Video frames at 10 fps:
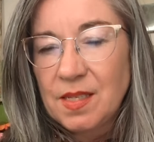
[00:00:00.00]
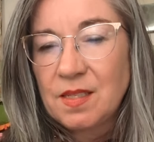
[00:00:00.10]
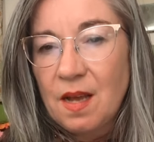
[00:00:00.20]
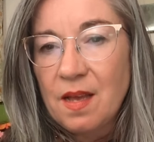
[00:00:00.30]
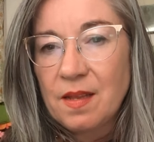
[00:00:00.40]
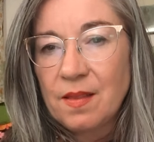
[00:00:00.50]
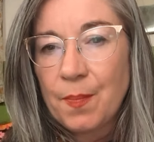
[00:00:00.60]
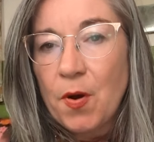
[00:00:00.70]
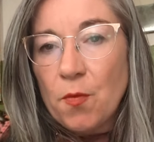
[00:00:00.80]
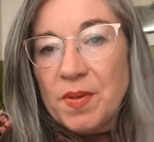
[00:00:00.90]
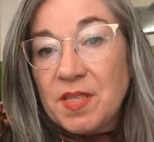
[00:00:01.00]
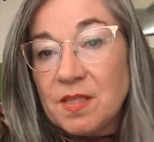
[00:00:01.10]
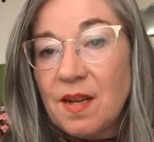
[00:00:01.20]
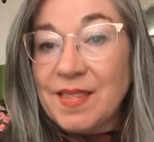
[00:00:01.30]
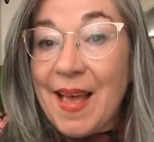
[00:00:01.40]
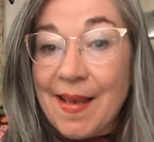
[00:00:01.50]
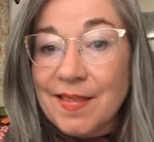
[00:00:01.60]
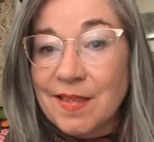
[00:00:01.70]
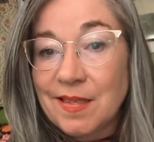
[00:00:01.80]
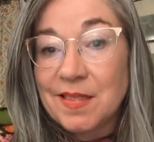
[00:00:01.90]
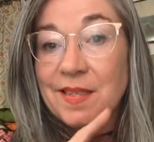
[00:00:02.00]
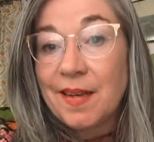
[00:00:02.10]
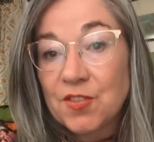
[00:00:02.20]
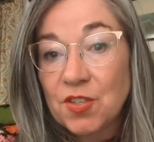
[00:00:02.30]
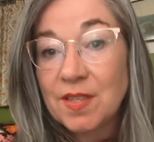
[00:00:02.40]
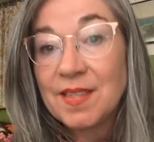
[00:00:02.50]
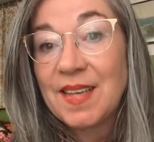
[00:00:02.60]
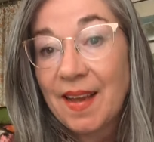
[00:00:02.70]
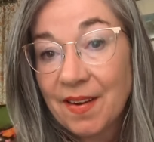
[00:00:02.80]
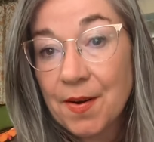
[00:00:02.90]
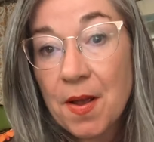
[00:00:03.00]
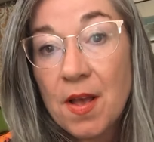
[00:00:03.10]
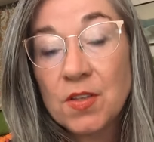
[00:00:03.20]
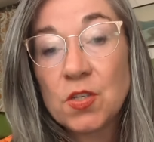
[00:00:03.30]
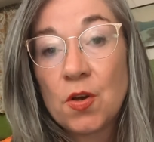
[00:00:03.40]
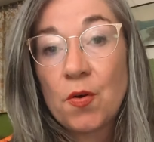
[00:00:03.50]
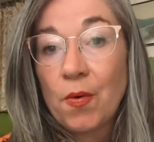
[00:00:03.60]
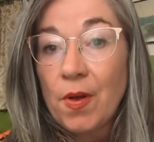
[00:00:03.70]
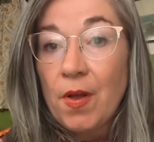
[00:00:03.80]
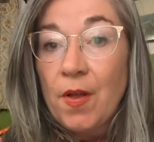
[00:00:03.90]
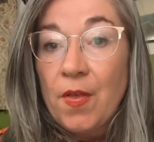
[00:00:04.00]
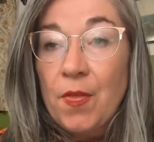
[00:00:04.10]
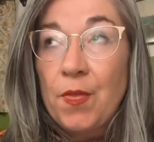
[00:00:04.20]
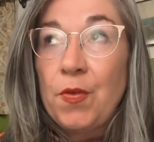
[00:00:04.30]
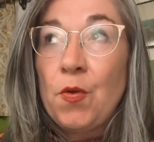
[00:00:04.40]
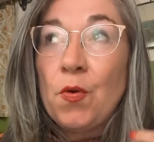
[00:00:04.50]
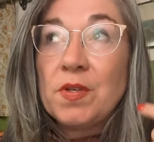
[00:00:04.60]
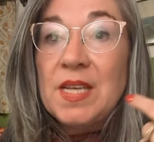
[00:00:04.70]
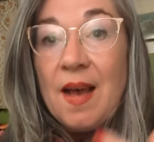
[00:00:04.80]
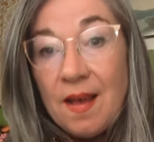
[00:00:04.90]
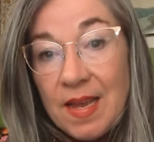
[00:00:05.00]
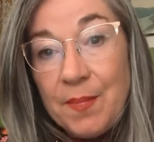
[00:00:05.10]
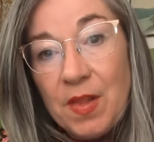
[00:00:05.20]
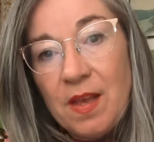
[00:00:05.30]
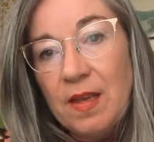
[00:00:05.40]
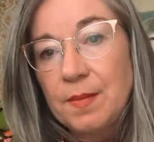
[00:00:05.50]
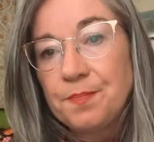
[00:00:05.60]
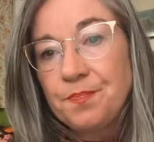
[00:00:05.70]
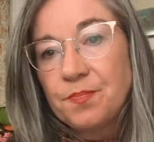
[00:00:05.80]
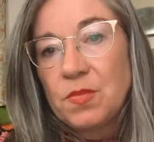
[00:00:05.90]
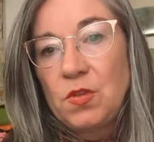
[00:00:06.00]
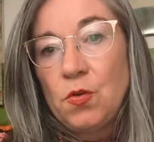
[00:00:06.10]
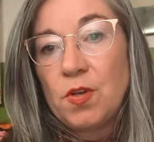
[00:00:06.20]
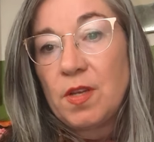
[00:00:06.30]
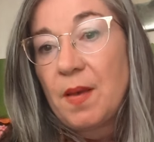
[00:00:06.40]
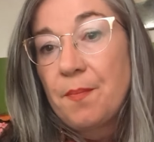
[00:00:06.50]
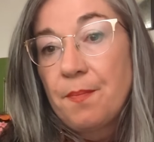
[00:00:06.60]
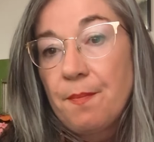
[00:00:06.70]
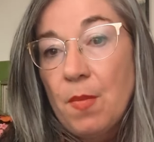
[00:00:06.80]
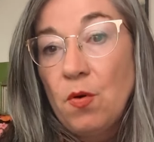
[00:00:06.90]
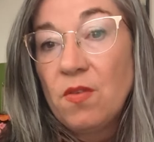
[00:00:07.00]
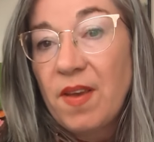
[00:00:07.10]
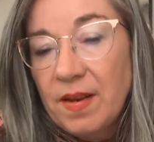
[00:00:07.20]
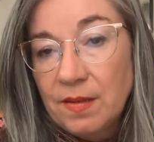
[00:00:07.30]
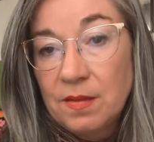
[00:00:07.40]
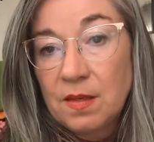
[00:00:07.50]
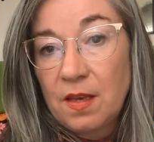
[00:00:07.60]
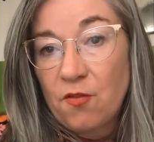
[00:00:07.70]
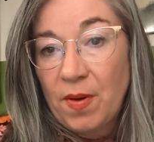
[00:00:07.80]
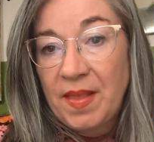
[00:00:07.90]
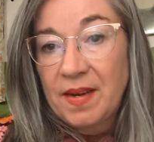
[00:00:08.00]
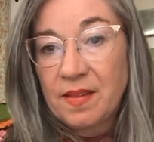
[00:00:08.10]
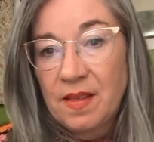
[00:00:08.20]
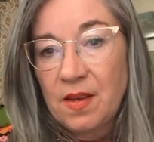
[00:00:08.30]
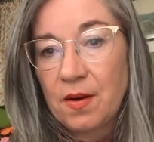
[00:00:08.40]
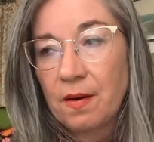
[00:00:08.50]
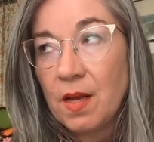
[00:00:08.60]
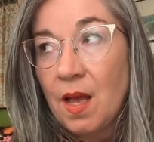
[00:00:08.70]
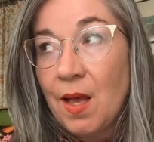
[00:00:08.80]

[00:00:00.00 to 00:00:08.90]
It's not, the purpose is not taxes, it's connection and desire. So your timeline, you could get motivated to give by the end of the year.